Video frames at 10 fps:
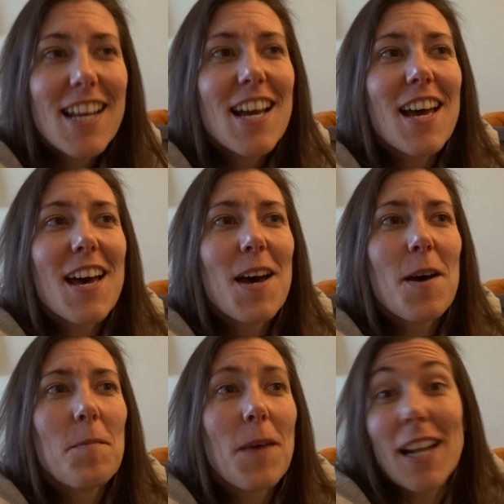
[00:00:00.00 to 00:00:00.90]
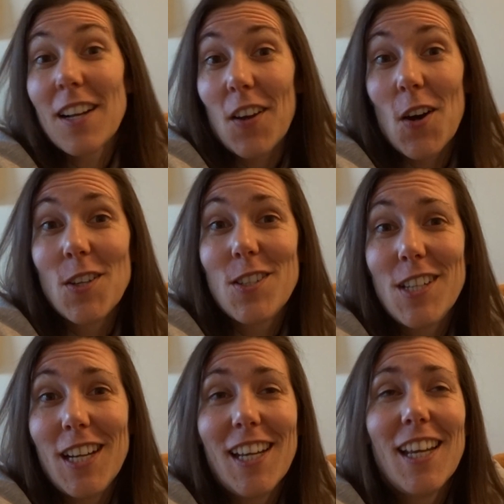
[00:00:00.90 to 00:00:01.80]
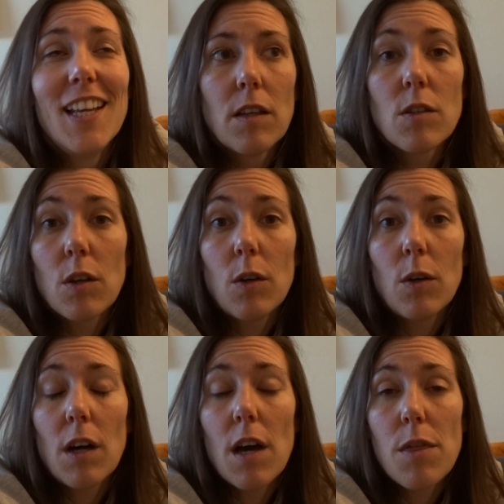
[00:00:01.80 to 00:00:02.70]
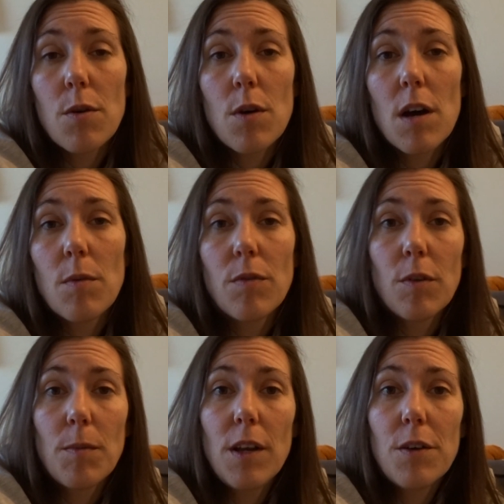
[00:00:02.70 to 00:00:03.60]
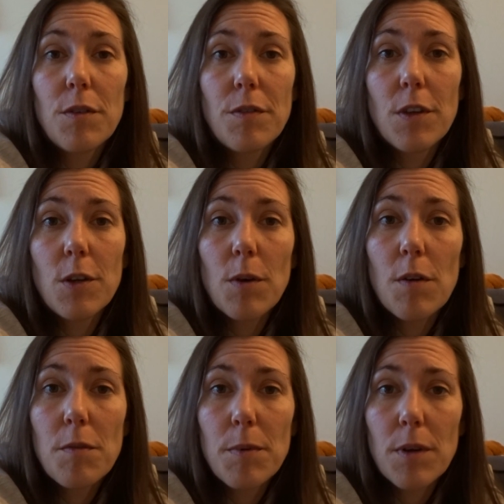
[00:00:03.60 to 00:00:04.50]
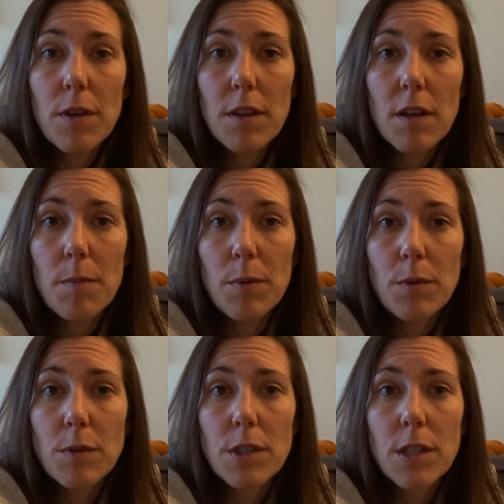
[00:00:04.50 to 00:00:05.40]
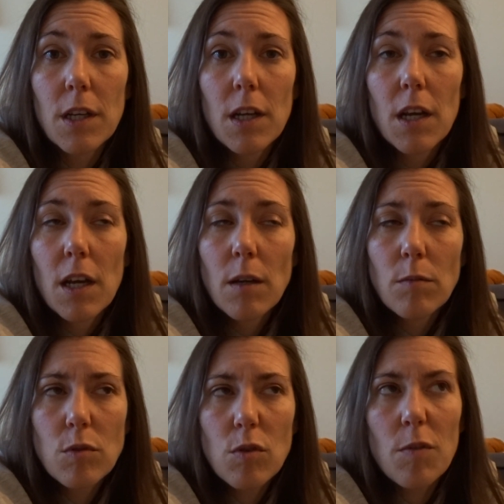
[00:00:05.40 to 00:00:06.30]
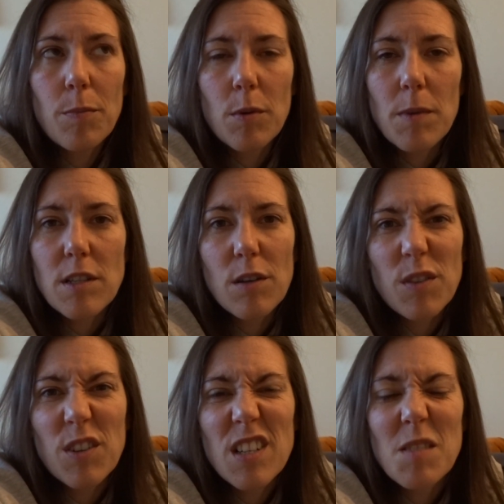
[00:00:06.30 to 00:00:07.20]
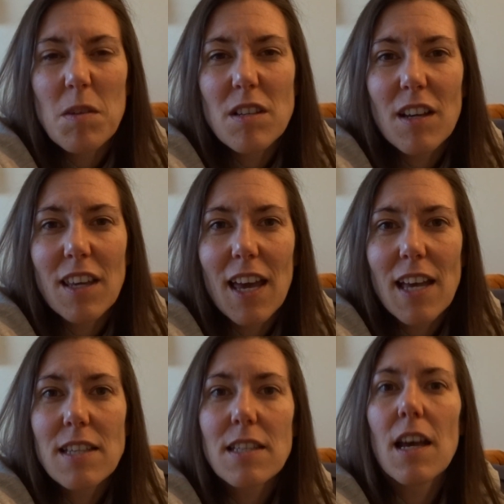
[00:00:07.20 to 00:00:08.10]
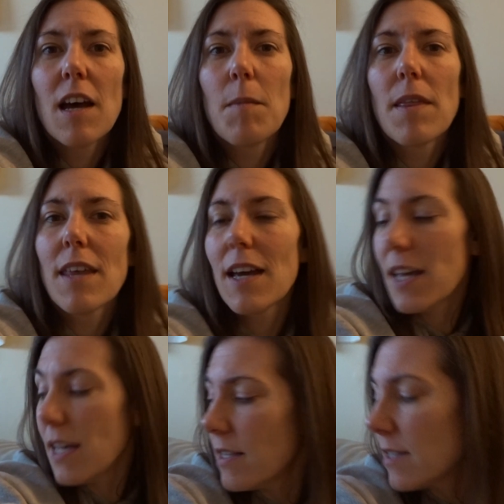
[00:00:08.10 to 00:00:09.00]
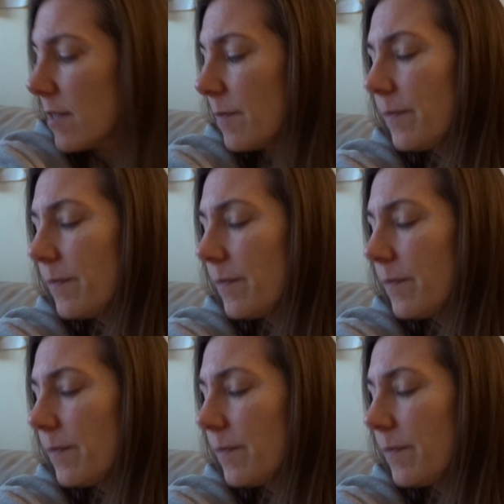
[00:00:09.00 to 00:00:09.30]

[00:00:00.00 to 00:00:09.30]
and last year, so I thought I would film a little review of a book that I bought, sort of bought myself for Christmas I guess, and that is